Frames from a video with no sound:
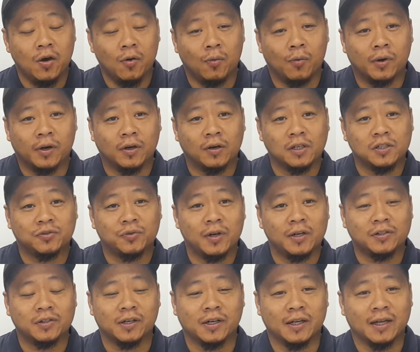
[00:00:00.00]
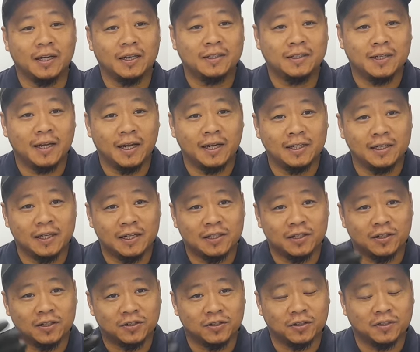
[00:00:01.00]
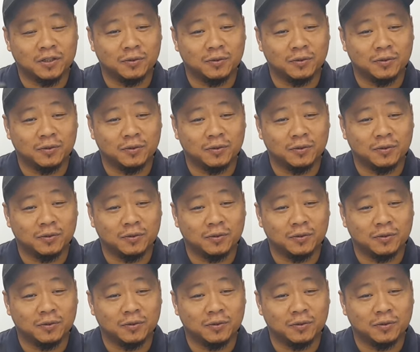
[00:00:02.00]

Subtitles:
When it goes straight into the intake, it's going to start